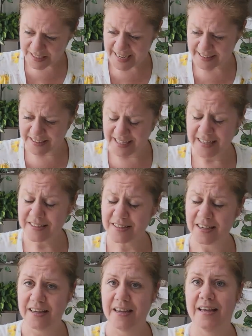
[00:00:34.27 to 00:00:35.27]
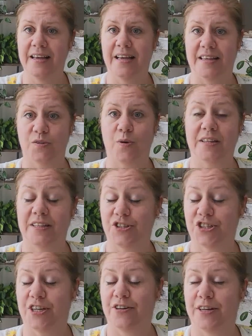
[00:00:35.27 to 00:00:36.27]
at the end, as well
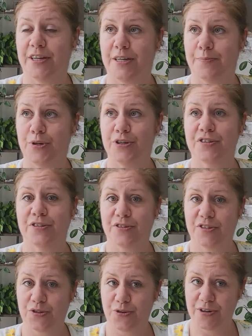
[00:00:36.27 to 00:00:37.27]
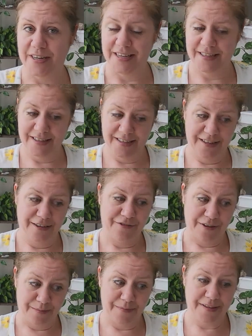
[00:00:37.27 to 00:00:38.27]
as sharing a personal story
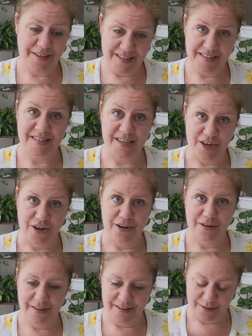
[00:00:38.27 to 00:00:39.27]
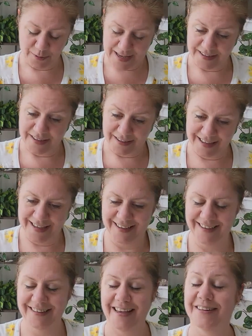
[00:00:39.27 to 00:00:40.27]
from this year and
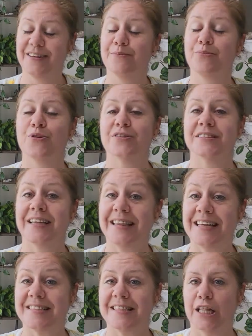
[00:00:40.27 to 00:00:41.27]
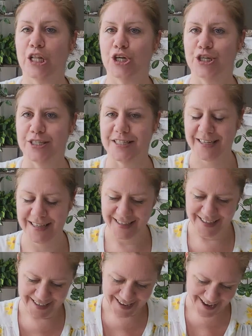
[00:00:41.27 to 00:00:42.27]
an important lesson learned,
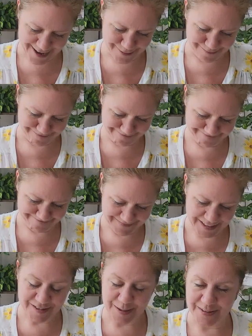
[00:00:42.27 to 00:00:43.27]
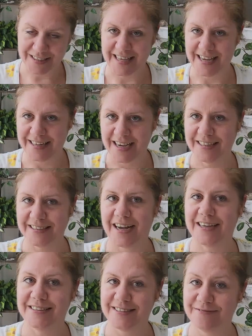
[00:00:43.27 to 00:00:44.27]
something that
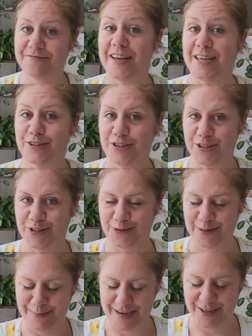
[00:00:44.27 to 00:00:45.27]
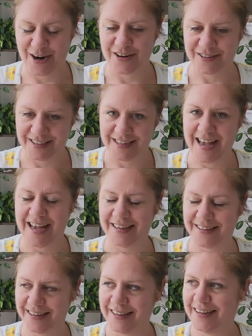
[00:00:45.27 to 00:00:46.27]
I failed to do in my garden and
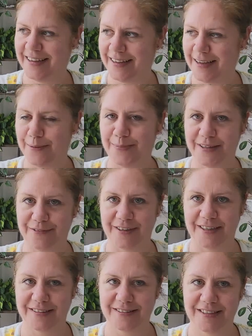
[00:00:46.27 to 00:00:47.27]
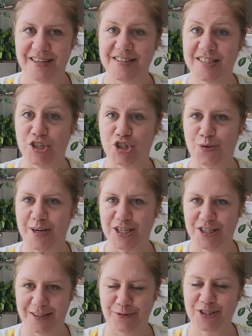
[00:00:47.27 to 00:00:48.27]
had a bit of a
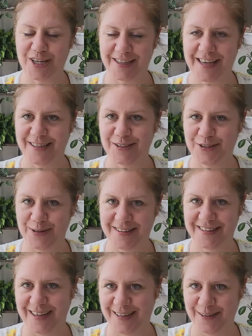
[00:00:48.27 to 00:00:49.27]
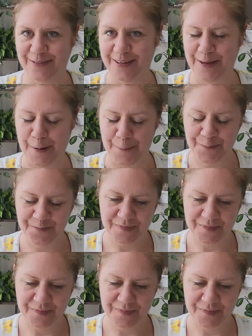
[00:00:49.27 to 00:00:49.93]
situation, which I'll get into at the end of the video.